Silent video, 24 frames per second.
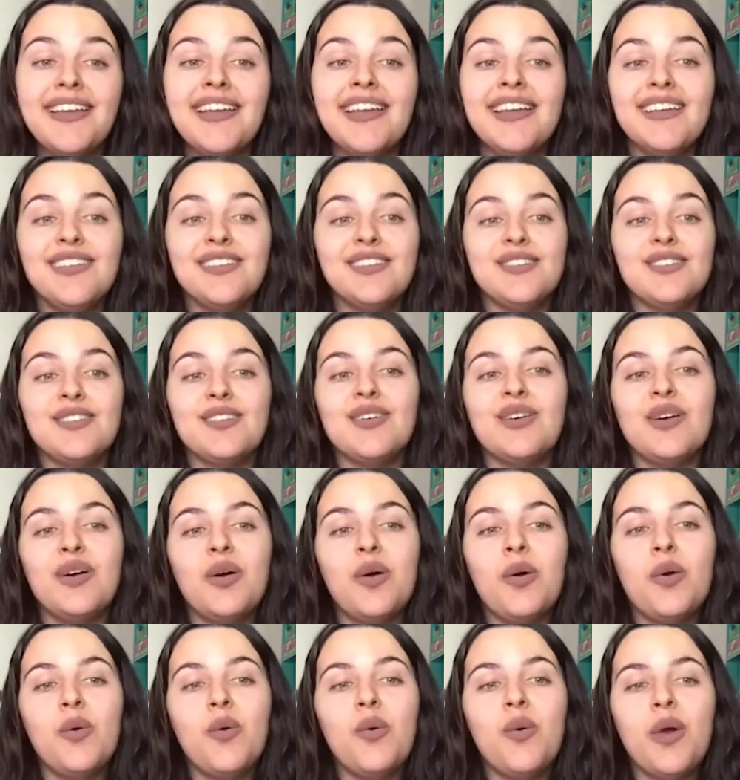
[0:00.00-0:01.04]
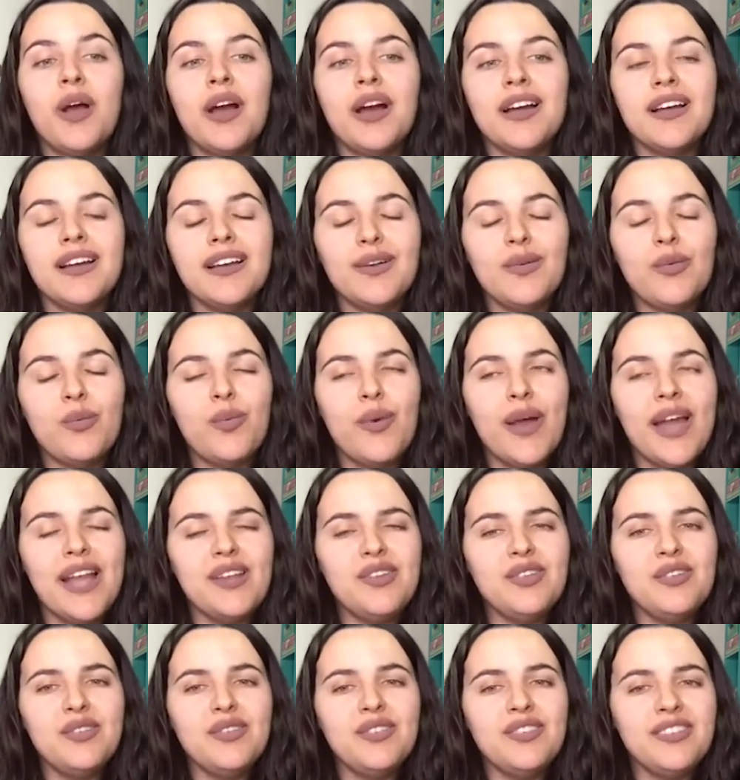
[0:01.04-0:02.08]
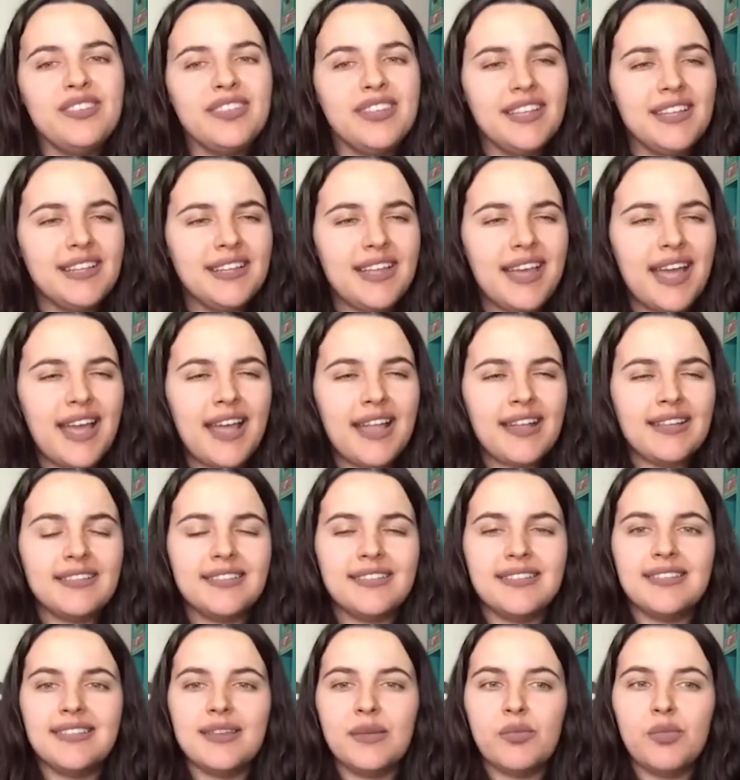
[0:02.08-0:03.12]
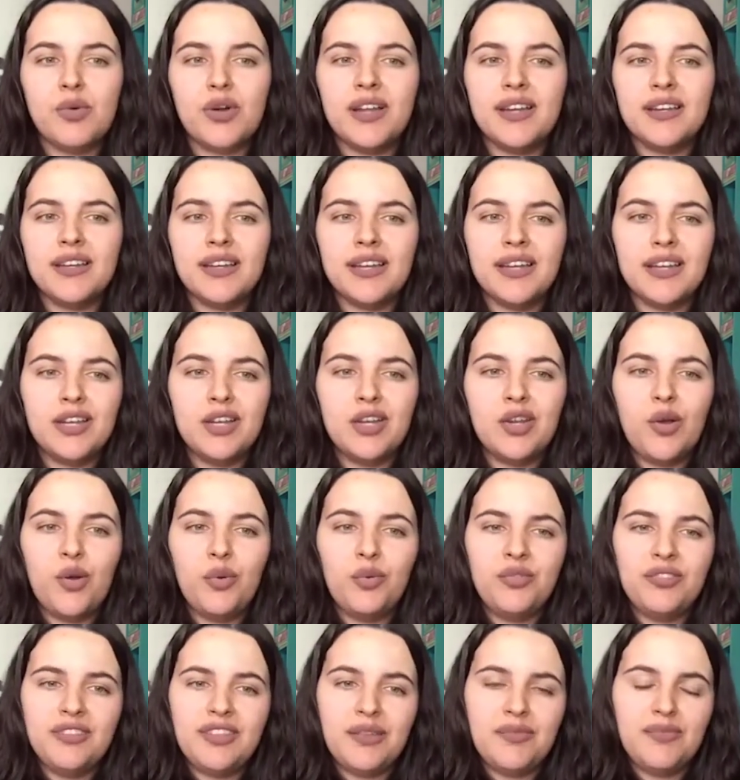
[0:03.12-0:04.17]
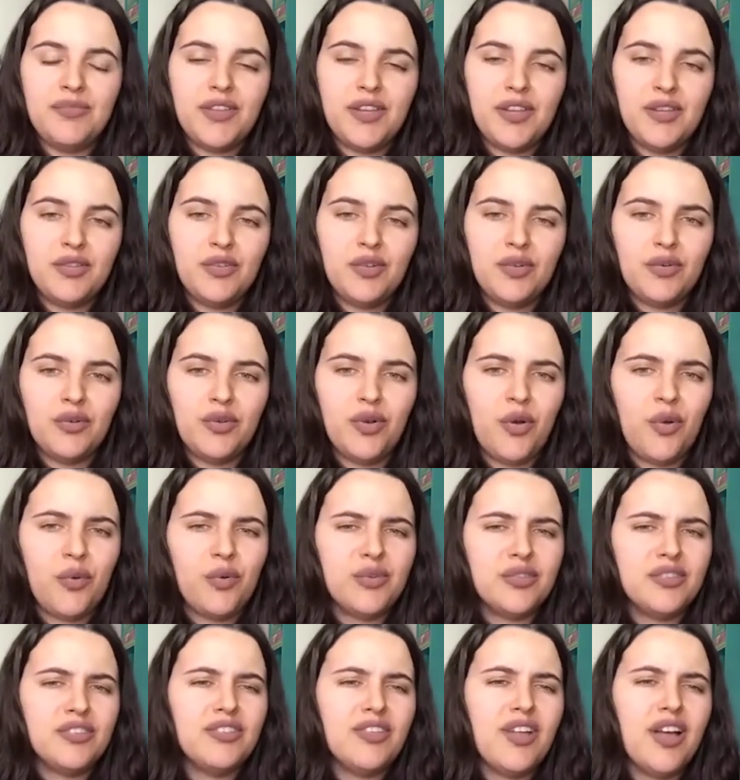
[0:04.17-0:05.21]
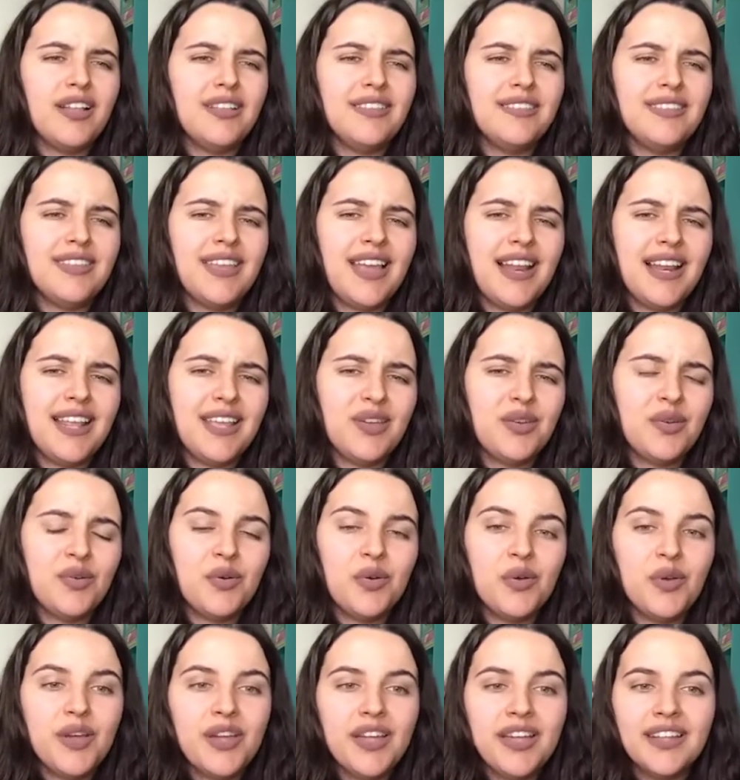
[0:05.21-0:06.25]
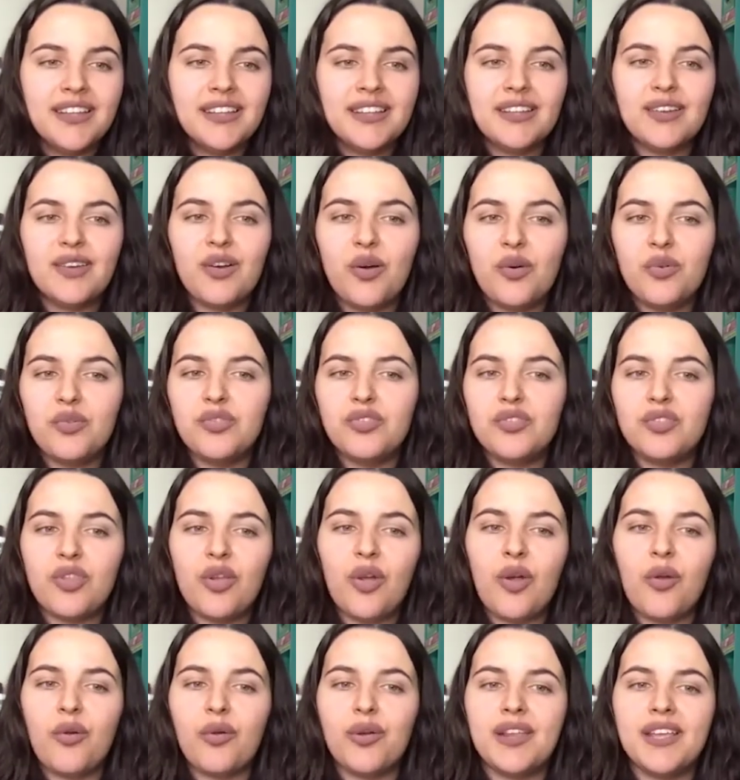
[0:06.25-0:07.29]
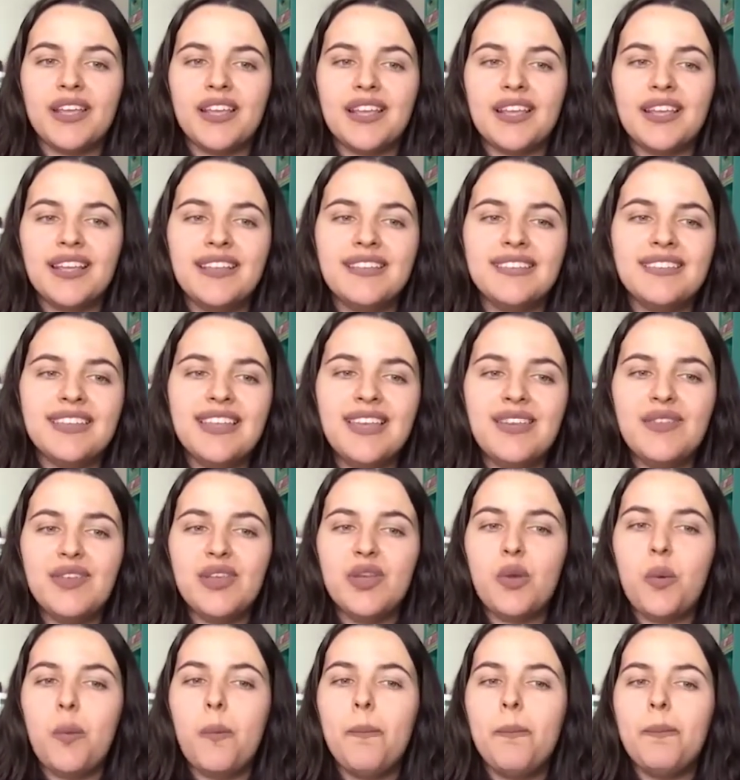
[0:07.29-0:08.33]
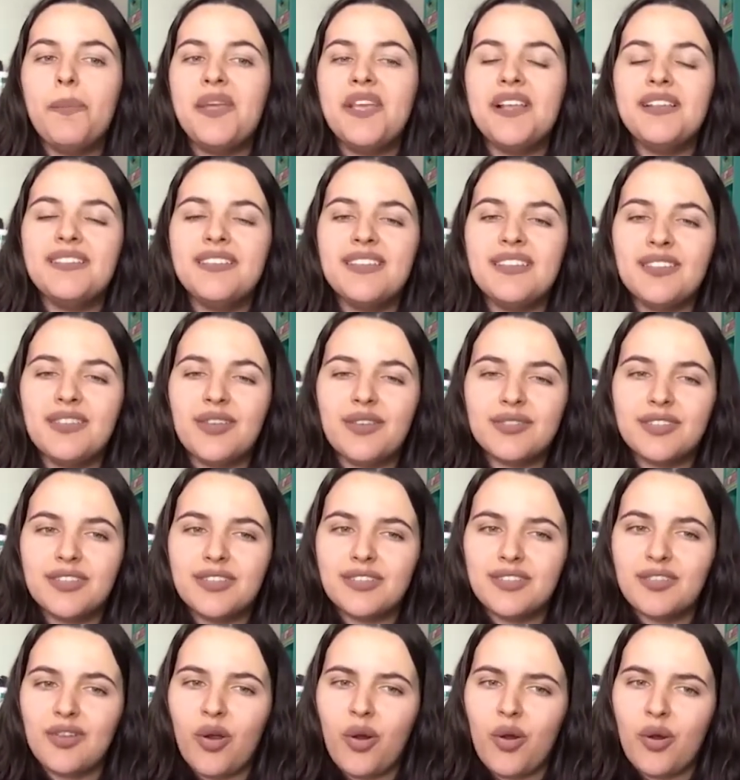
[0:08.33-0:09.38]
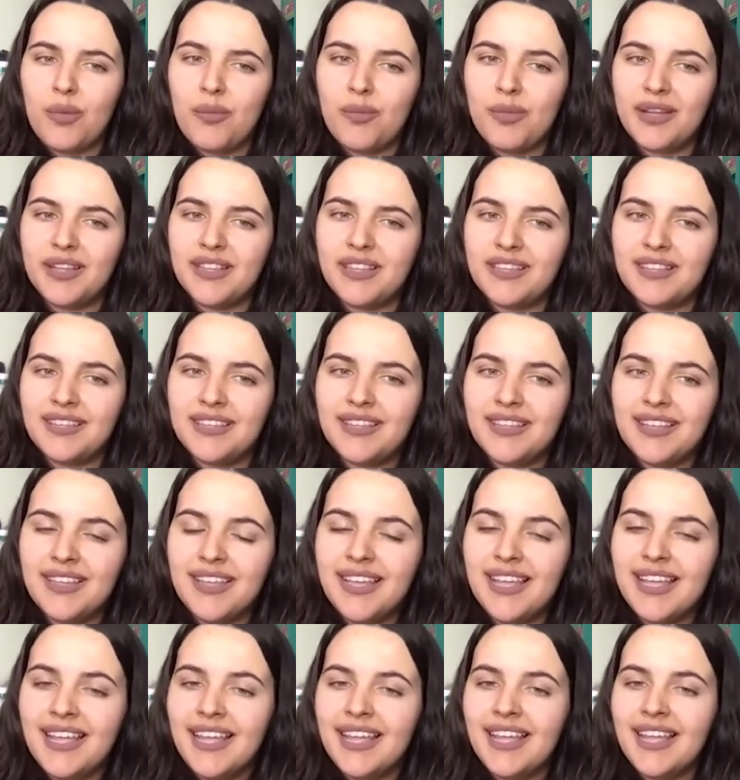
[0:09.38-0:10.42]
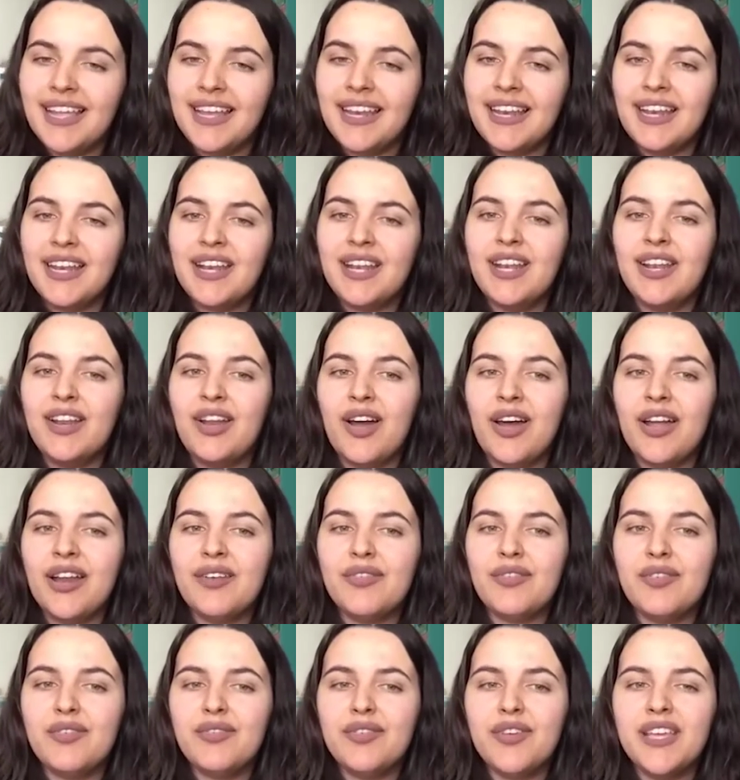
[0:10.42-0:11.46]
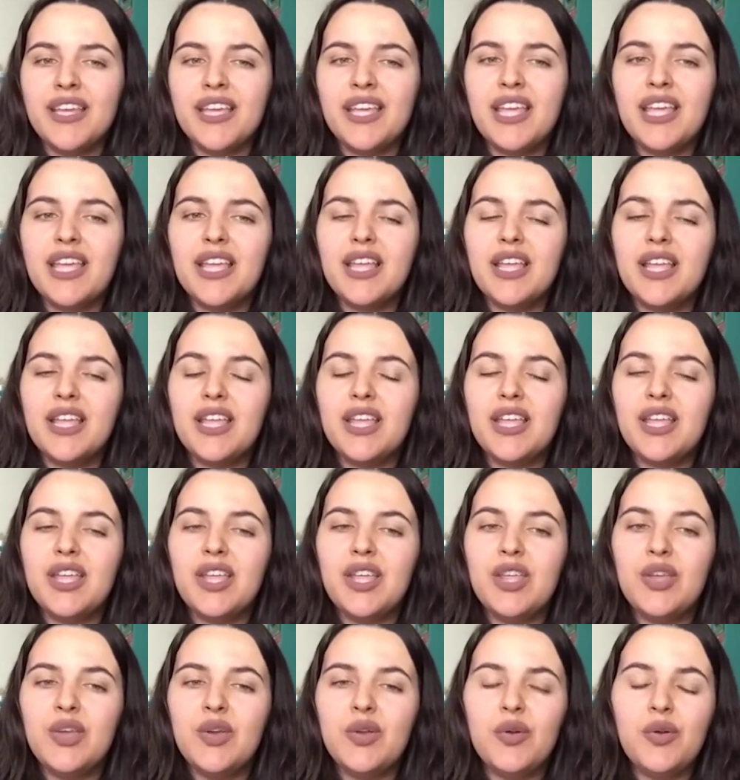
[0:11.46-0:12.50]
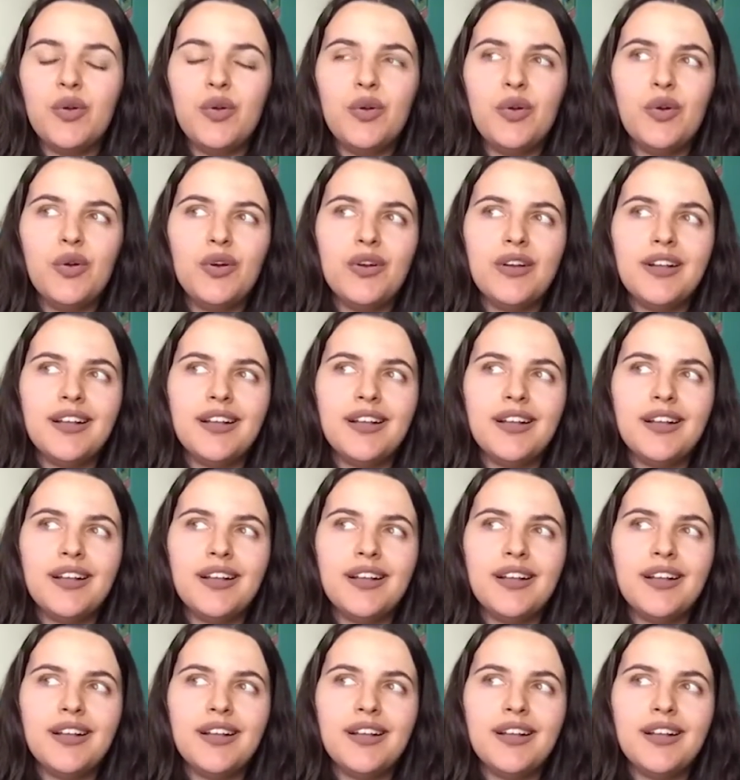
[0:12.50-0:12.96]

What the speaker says: So when you see that someone knows something you don't know, it's not telling you the whole story, it's giving you pieces of the story, but not everything, you're